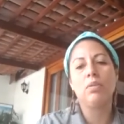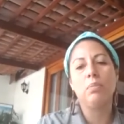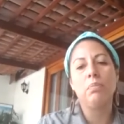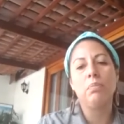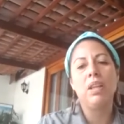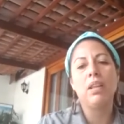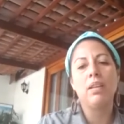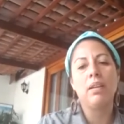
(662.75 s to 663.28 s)

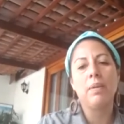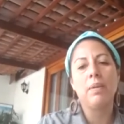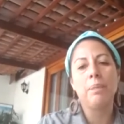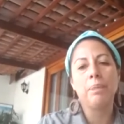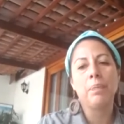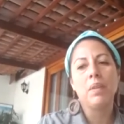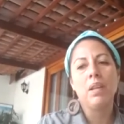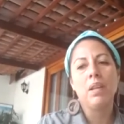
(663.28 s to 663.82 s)
make
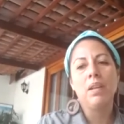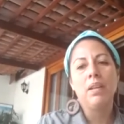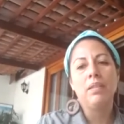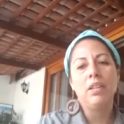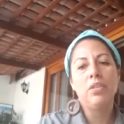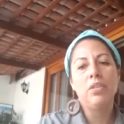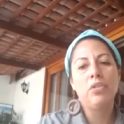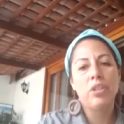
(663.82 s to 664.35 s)

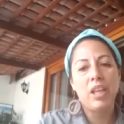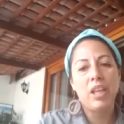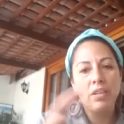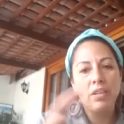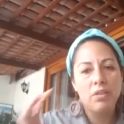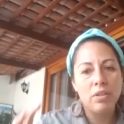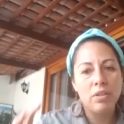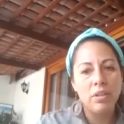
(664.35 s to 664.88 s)
this
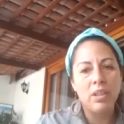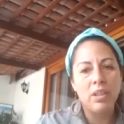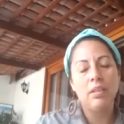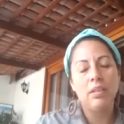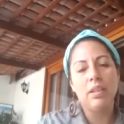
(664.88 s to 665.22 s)
change in the